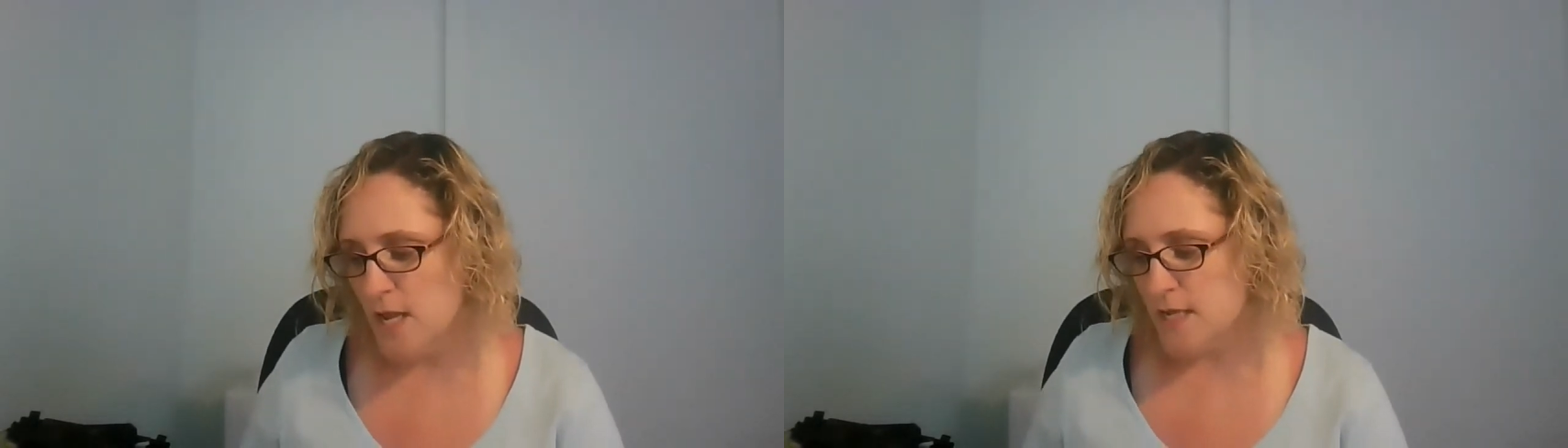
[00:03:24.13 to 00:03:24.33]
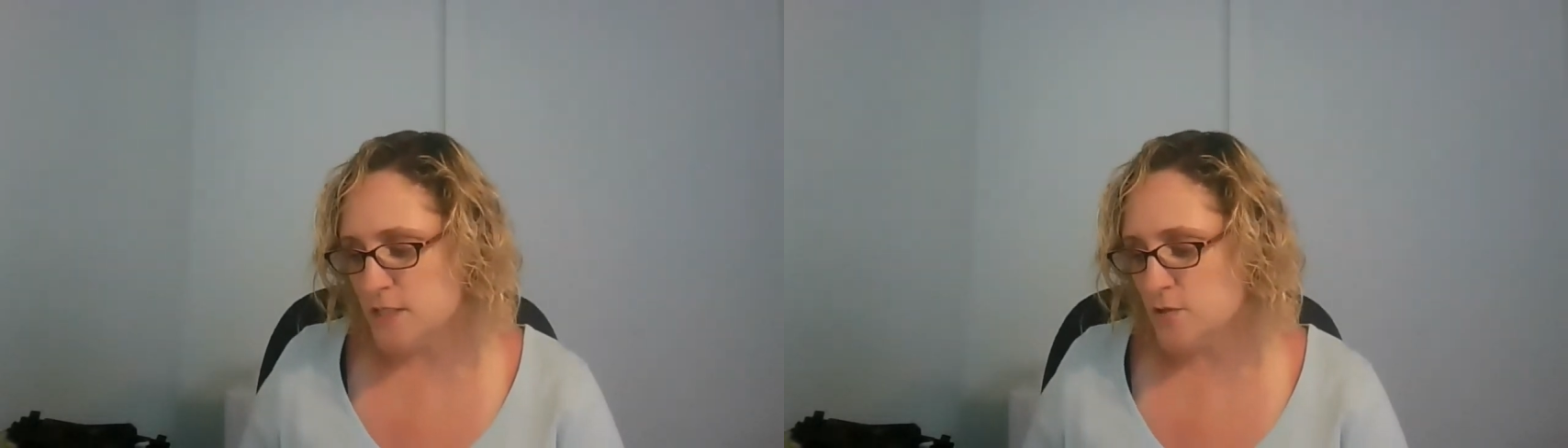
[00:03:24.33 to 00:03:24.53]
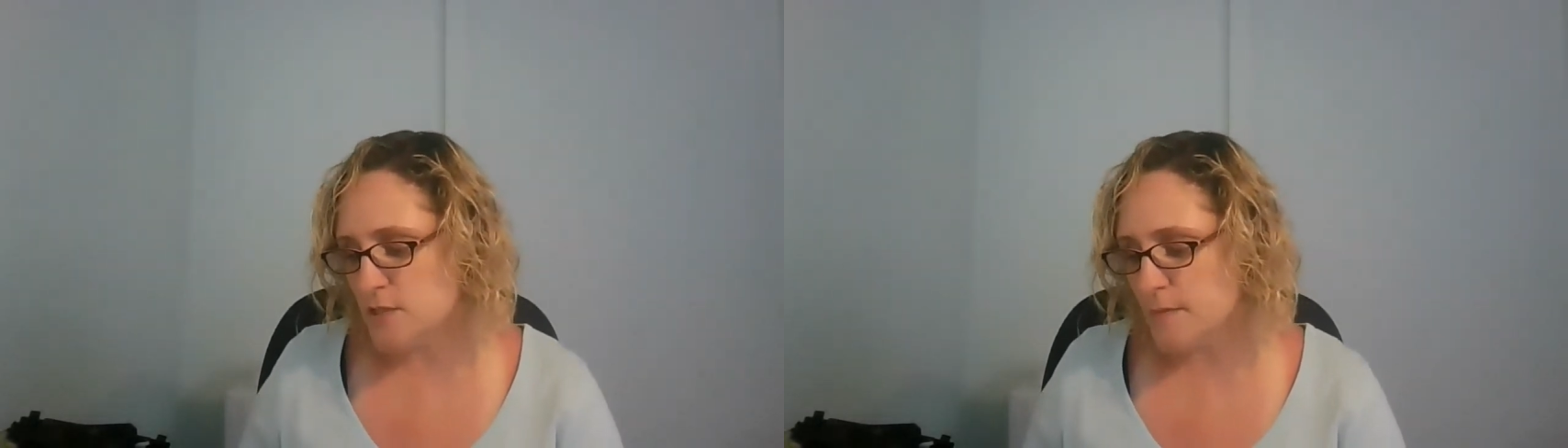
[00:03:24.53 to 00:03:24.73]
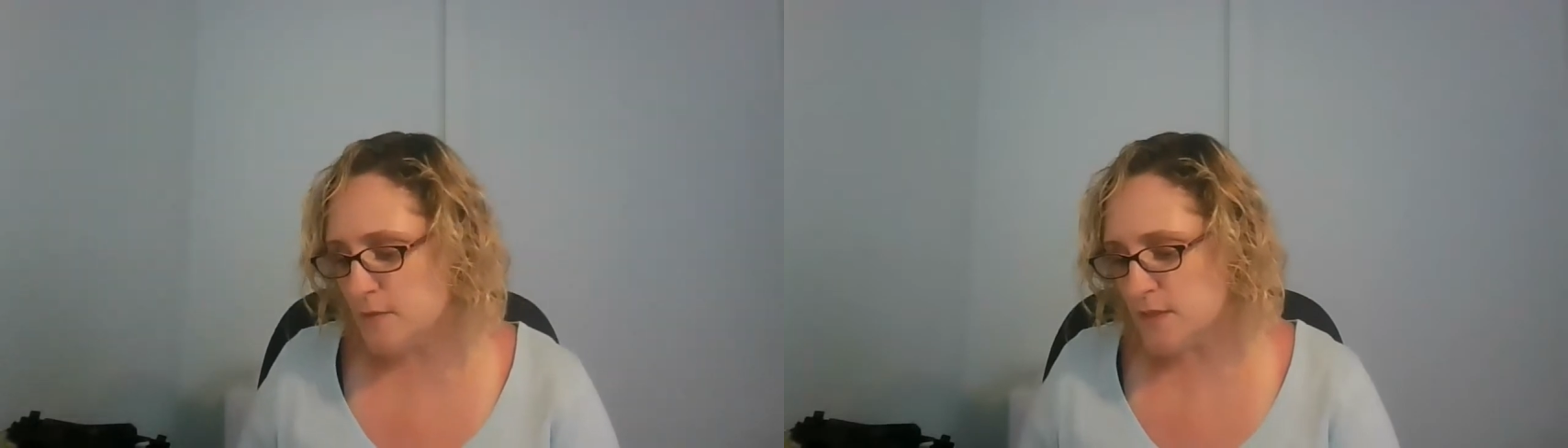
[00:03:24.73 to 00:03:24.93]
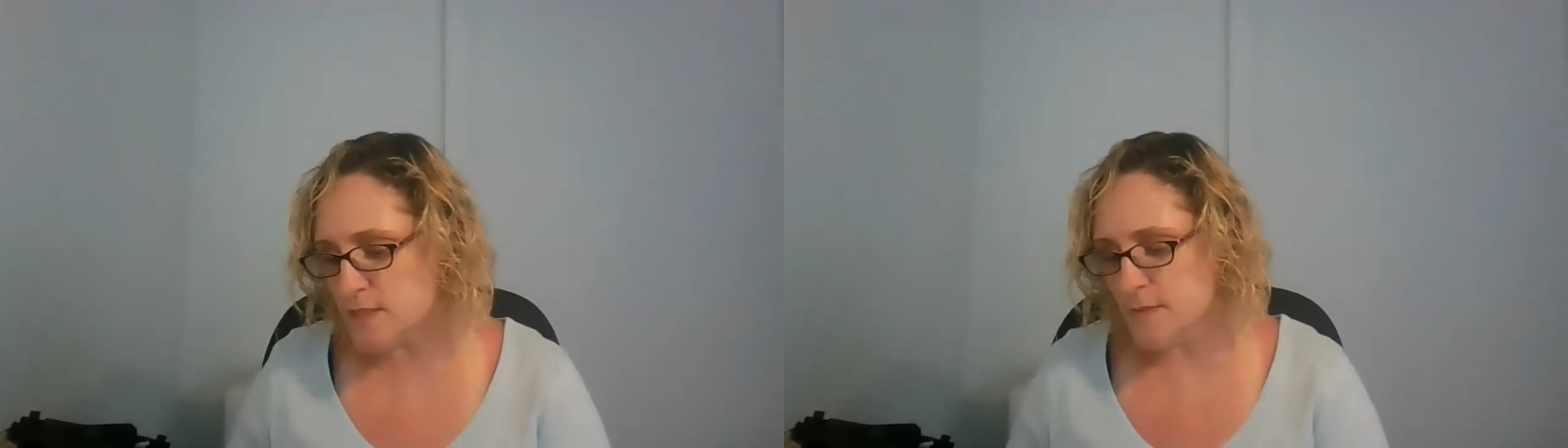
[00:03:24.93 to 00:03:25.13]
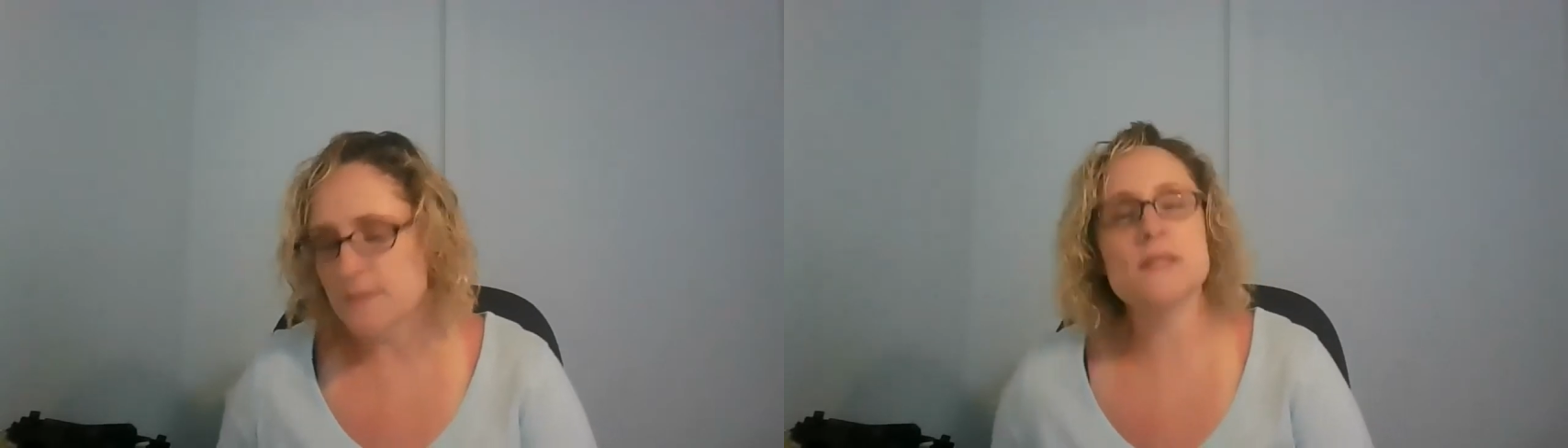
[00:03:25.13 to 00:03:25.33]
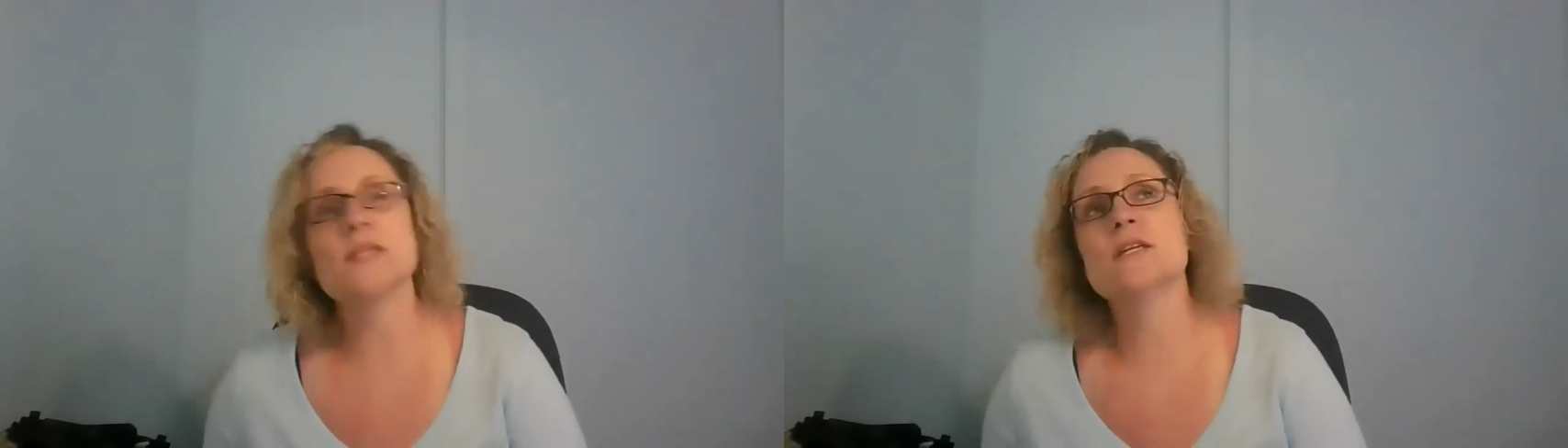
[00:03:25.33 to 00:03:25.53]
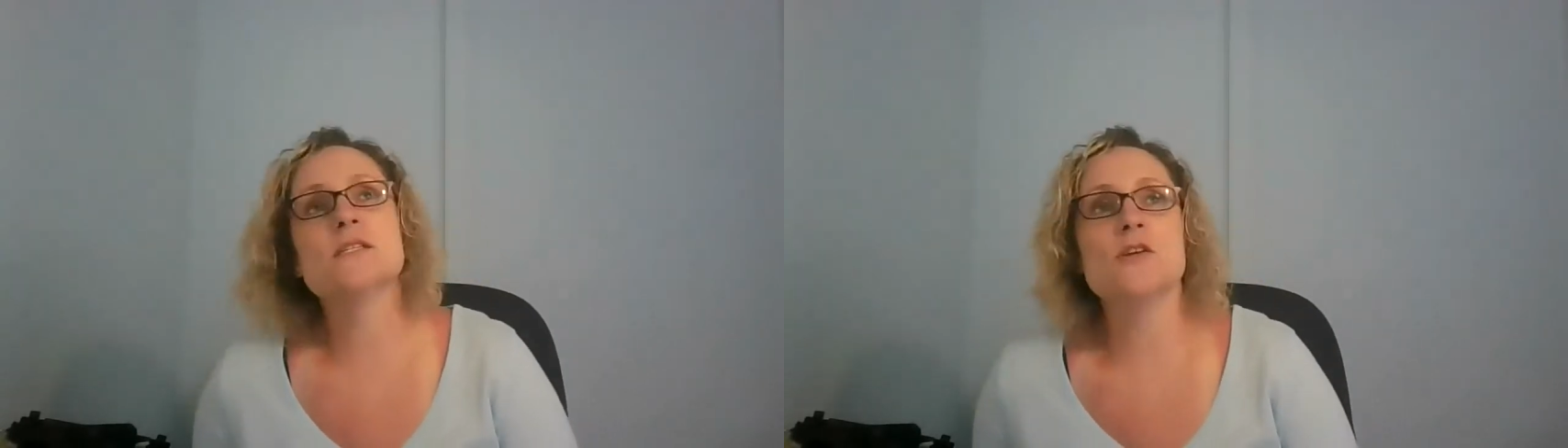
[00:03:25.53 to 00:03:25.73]
And so some of these may be
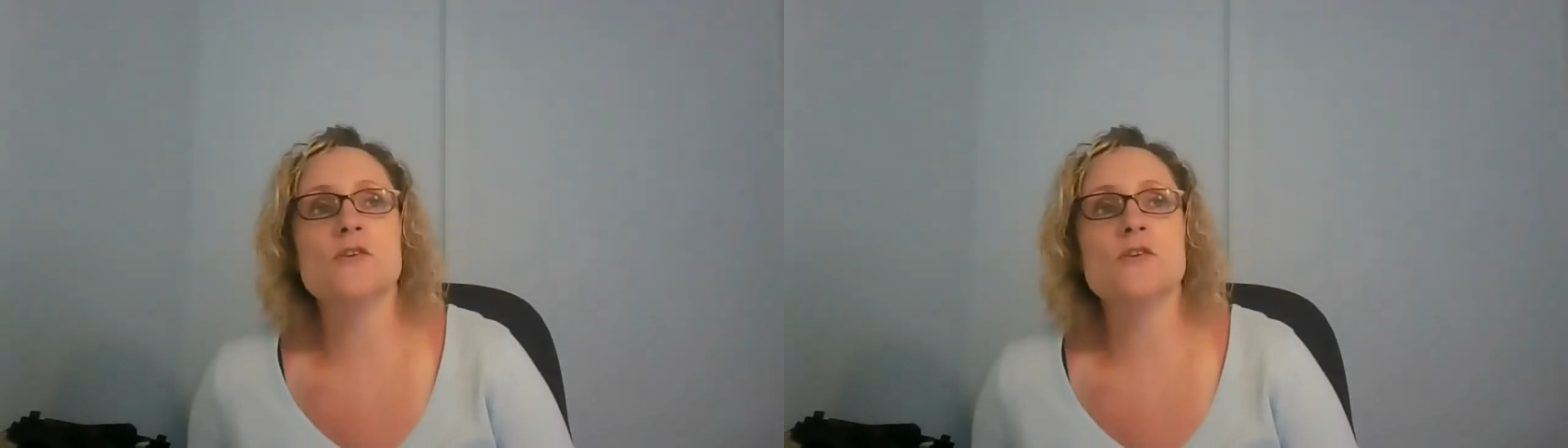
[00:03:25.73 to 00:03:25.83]
things that